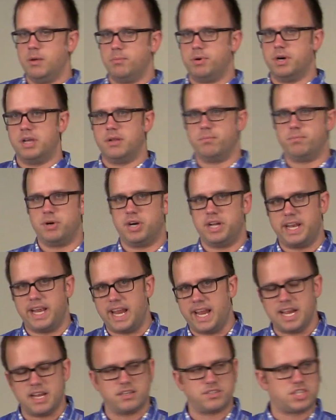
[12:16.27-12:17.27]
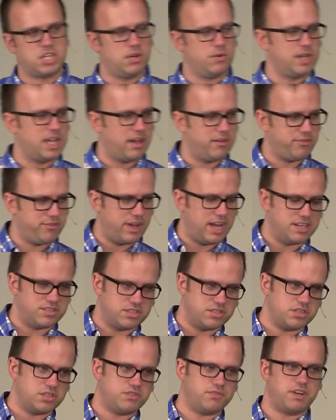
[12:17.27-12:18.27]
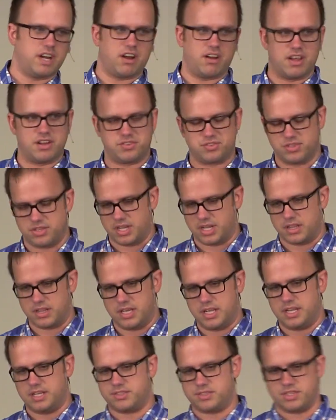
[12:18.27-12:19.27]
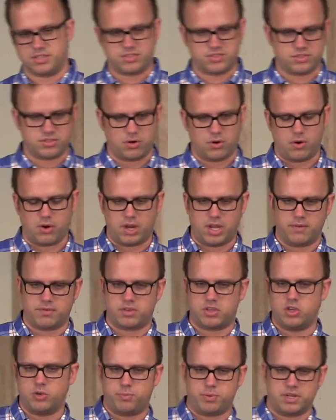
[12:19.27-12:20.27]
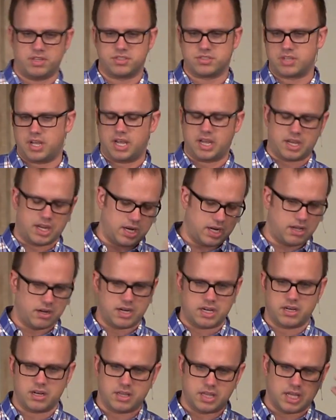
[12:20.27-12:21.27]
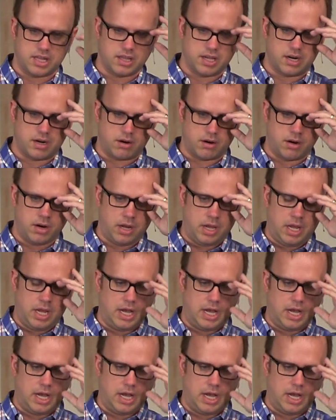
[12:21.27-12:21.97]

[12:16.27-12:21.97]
But in Till We Have Faces, it's very interesting. It's this story of Cupid and Psyche, and I'll get into that later.